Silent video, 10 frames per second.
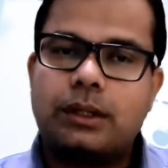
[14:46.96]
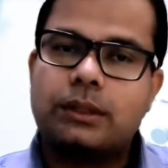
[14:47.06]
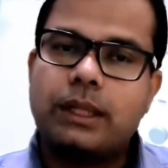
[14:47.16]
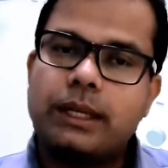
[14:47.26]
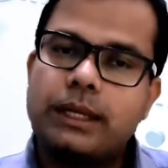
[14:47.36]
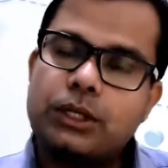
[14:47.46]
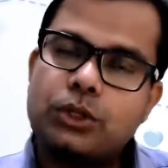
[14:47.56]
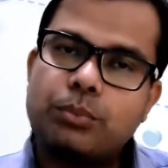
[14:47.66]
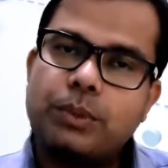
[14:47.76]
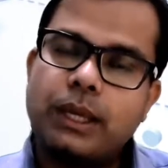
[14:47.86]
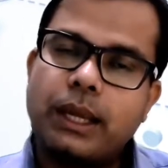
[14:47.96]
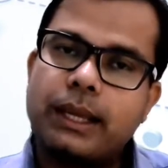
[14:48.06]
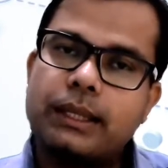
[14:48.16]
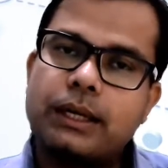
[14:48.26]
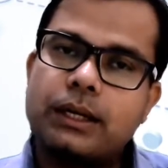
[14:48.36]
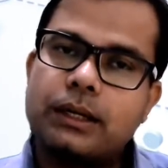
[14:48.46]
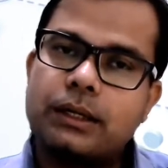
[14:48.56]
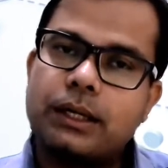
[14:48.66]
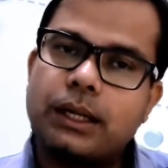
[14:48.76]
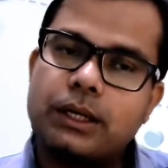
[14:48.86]
they need to be
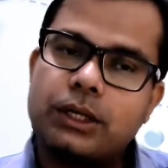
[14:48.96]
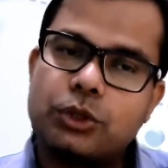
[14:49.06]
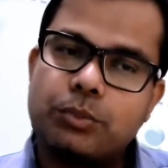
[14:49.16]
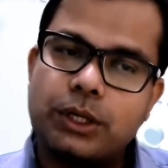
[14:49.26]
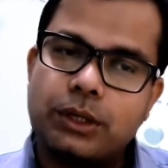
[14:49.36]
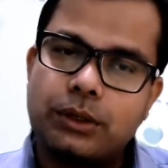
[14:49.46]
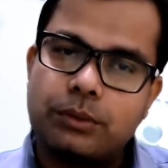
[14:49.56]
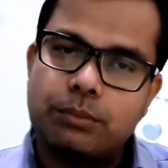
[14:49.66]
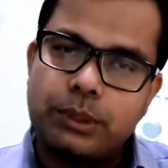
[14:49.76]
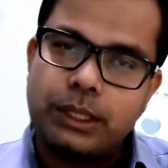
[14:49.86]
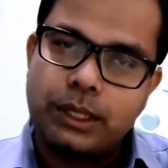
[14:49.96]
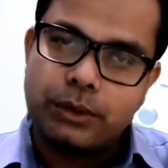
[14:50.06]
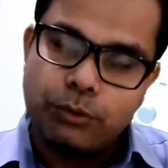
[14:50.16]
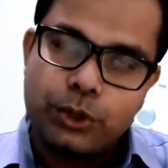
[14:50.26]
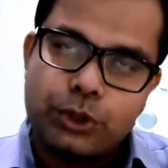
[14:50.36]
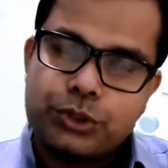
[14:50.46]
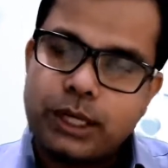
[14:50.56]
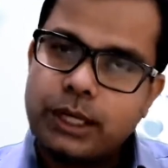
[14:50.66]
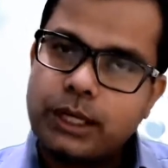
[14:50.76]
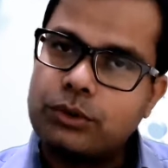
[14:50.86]
a
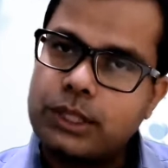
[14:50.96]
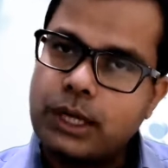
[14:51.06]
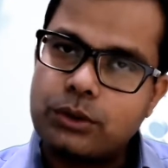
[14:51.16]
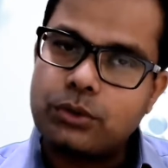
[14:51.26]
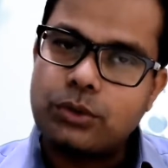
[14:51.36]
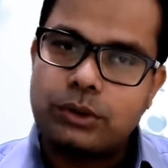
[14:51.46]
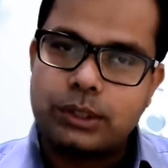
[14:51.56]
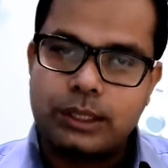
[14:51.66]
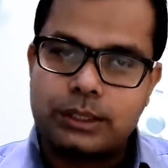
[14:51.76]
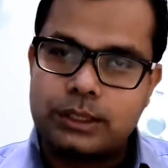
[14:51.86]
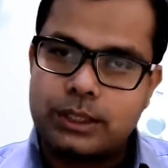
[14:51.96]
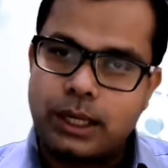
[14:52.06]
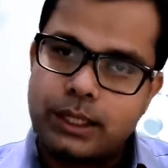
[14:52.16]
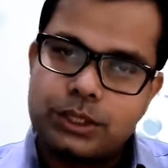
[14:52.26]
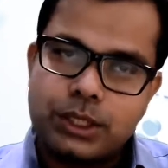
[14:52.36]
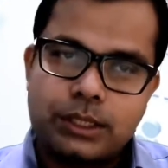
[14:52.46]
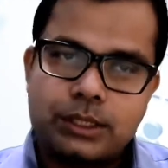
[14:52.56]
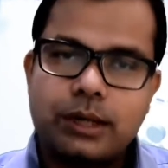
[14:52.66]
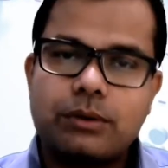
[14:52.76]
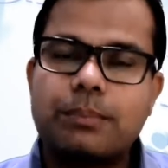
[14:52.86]
revolutionary, which I told, that is a sudden change
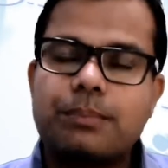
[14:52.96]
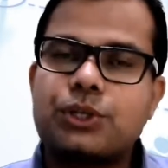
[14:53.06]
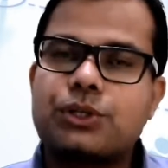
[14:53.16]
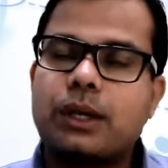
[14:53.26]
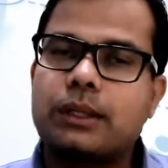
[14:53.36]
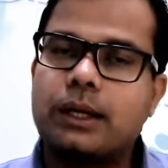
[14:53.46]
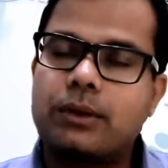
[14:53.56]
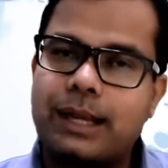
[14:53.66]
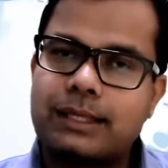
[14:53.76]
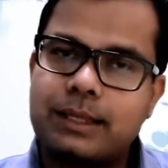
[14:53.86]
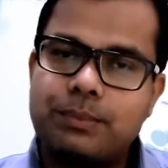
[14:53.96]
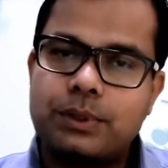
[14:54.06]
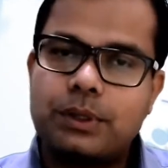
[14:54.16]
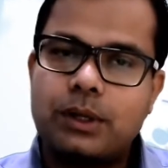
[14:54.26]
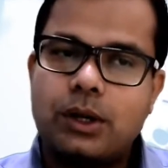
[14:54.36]
they have to accept,